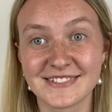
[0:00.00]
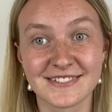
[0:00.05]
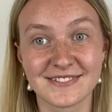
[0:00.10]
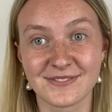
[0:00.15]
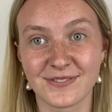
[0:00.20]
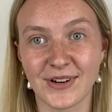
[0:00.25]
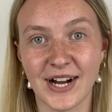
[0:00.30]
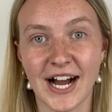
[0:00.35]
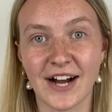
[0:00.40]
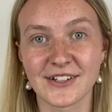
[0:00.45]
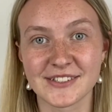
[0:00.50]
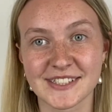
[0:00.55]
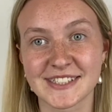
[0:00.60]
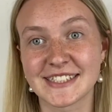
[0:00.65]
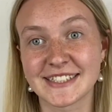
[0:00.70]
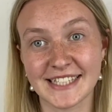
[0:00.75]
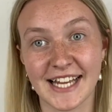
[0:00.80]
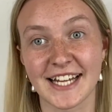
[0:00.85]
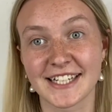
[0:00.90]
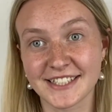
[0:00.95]
wow,
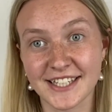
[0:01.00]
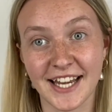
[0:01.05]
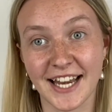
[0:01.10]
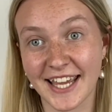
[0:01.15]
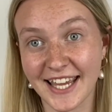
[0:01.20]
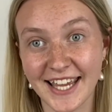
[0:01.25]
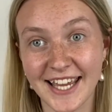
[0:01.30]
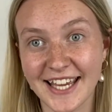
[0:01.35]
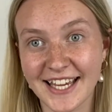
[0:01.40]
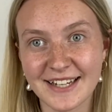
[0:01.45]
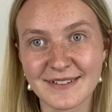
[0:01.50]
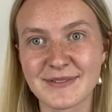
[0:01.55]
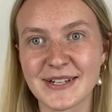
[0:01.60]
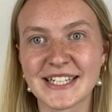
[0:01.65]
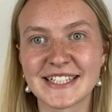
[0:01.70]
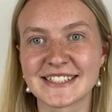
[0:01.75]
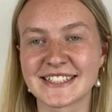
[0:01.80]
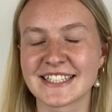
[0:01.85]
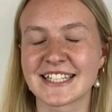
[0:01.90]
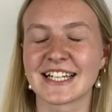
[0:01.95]
she's actually here
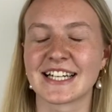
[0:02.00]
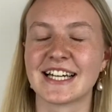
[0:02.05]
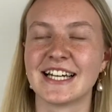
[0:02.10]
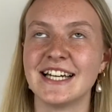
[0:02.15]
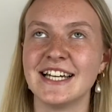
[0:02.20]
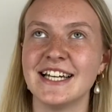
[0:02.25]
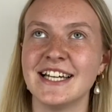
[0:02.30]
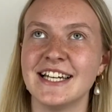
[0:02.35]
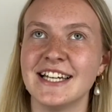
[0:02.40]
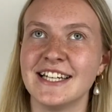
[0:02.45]
basically.